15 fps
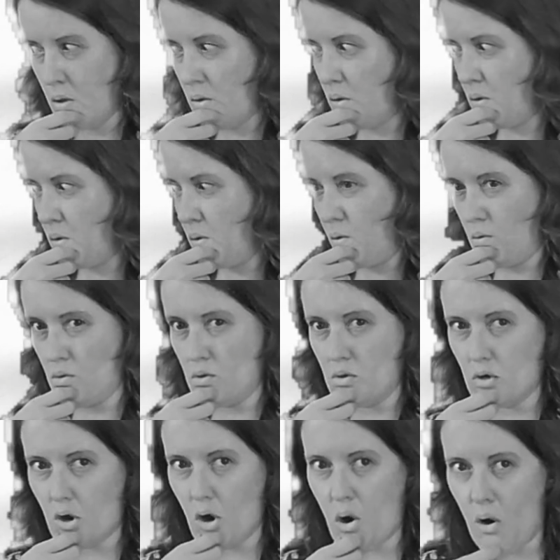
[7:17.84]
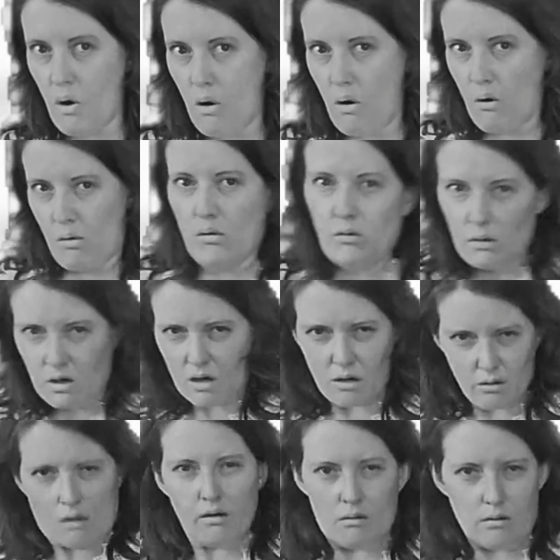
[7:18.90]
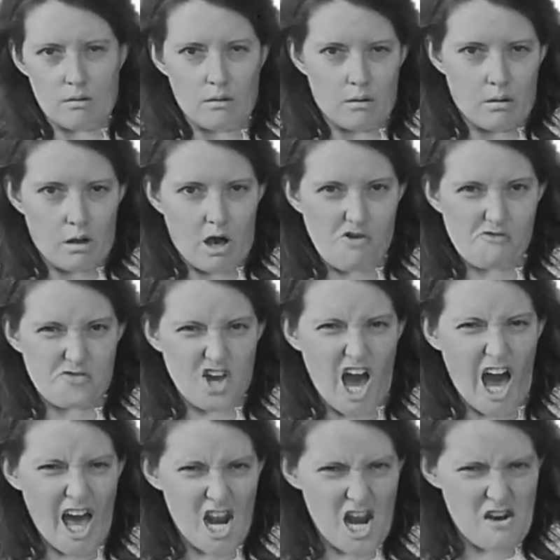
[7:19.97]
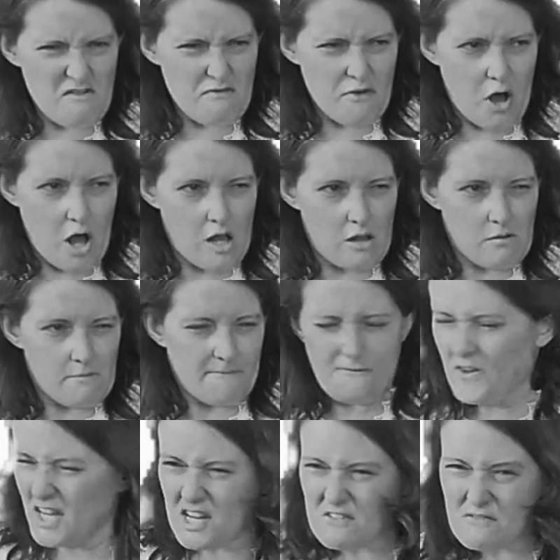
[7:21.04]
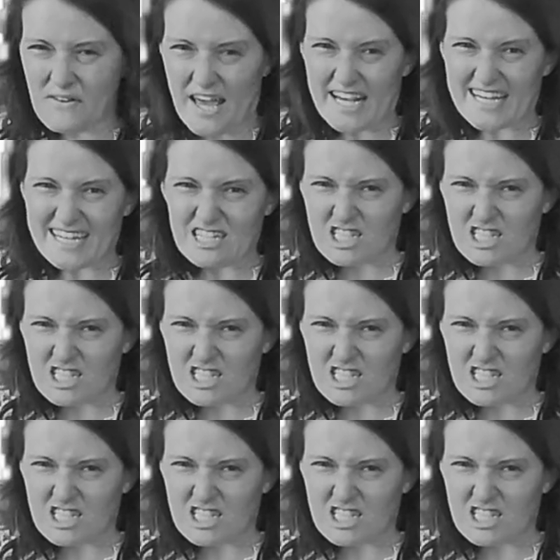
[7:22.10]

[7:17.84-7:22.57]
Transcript: Oh no! Auf keinen Fall! Finger weg!